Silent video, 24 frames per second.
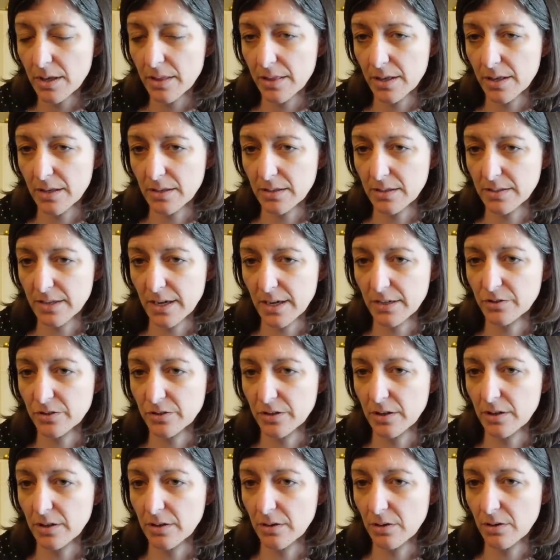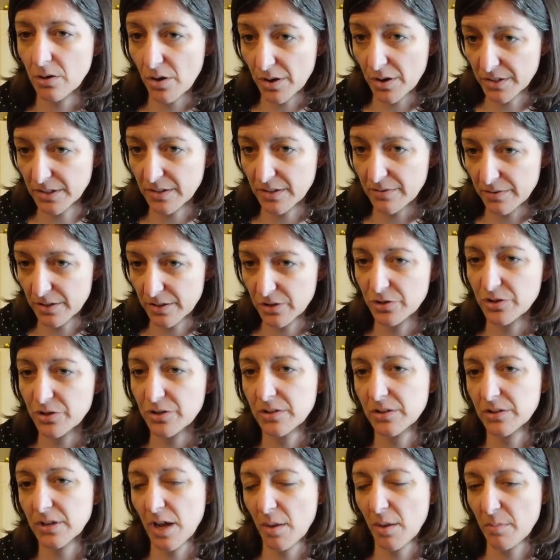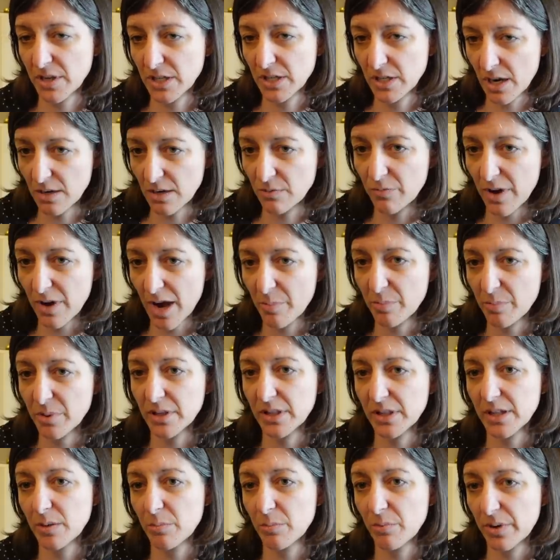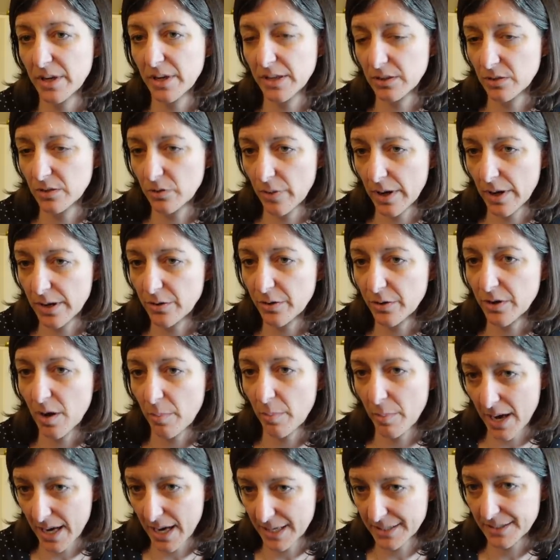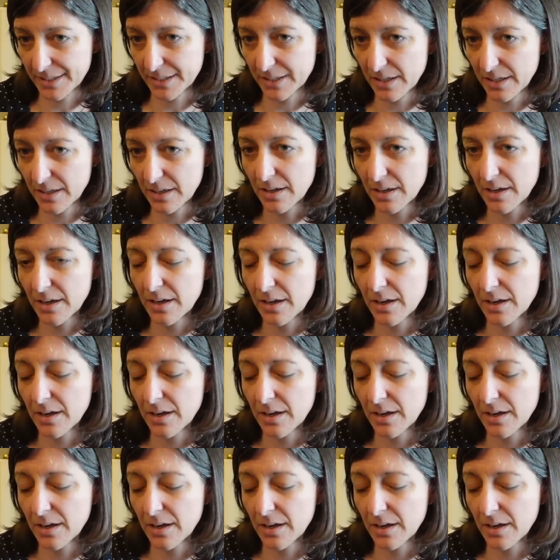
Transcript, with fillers: that is actually cost efficient, can be done rapidly, brings greater capacity,